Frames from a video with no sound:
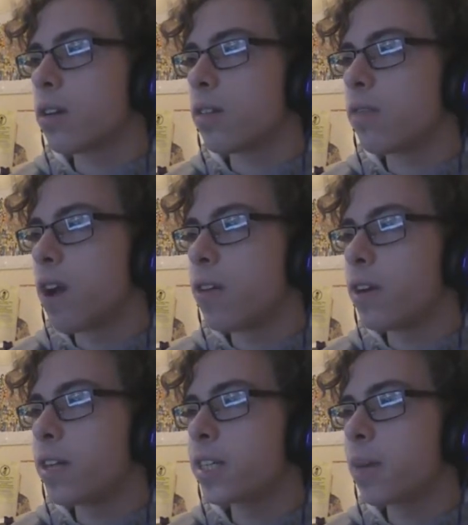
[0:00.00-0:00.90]
Very
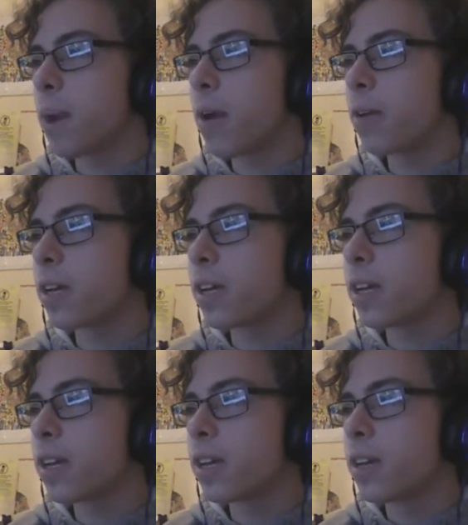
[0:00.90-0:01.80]
little, apparently.
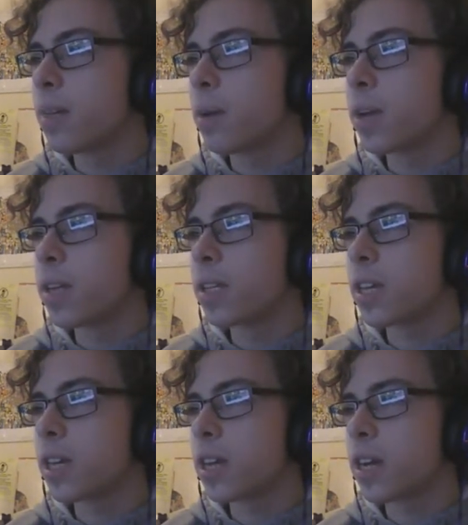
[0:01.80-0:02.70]
Because
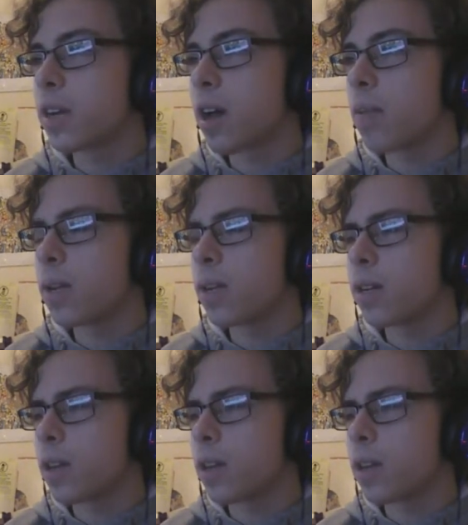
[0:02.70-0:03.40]
I don't know how many...